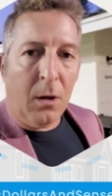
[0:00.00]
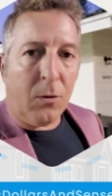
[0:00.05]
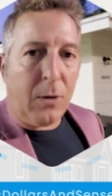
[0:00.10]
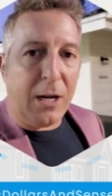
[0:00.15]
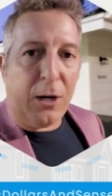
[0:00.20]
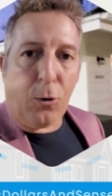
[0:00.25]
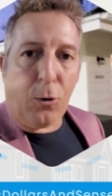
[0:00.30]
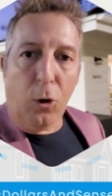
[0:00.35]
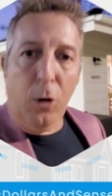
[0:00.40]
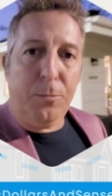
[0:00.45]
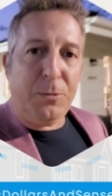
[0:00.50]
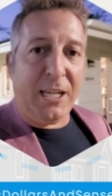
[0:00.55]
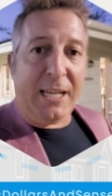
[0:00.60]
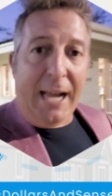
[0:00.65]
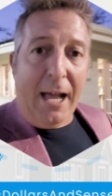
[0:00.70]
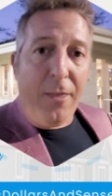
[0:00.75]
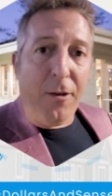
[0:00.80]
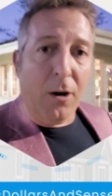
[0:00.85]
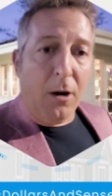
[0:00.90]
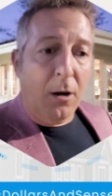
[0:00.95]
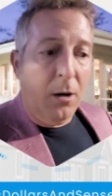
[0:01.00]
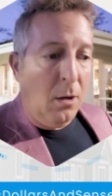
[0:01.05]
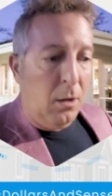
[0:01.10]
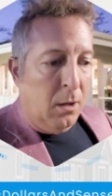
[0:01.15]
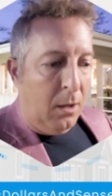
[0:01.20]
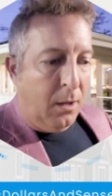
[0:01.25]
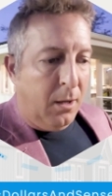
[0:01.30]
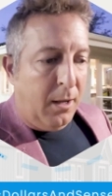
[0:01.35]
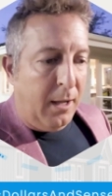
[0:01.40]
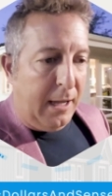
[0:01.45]
great group together
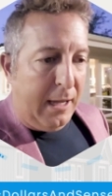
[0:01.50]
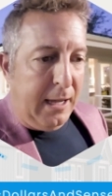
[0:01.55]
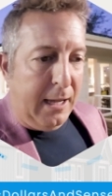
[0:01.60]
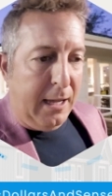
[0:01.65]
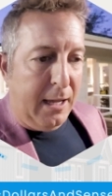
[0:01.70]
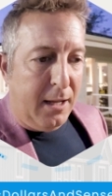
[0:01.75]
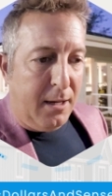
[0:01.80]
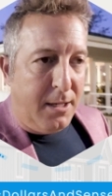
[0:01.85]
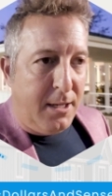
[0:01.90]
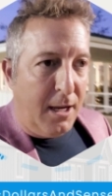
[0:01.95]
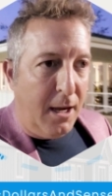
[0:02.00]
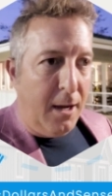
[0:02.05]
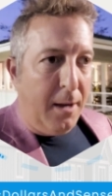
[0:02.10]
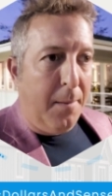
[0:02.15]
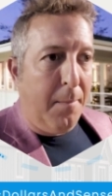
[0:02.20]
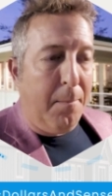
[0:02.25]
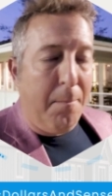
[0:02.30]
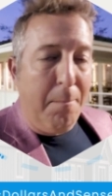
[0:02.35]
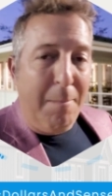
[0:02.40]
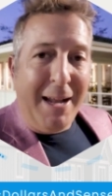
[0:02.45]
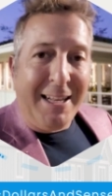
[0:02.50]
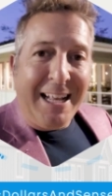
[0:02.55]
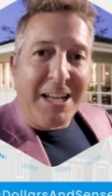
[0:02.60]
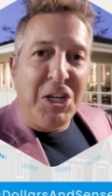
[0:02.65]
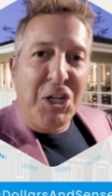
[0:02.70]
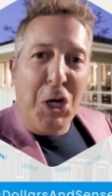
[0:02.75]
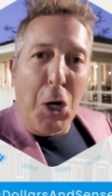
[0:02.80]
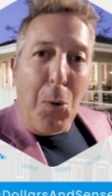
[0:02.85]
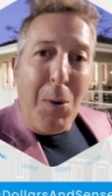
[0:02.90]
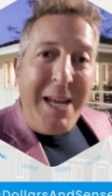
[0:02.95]
and uh, make that
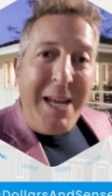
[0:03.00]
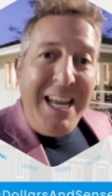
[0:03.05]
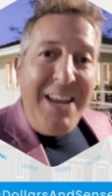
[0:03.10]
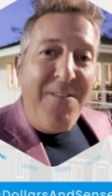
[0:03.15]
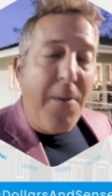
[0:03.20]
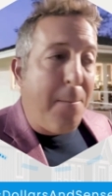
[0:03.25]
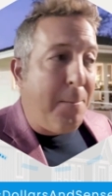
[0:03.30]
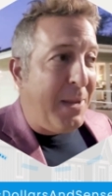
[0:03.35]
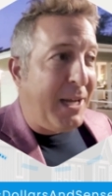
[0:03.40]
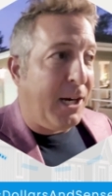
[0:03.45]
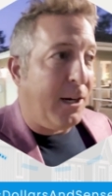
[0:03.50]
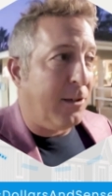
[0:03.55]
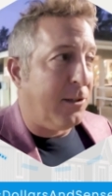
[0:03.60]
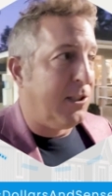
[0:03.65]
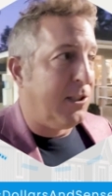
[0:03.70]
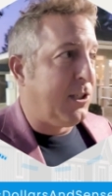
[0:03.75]
show even bigger.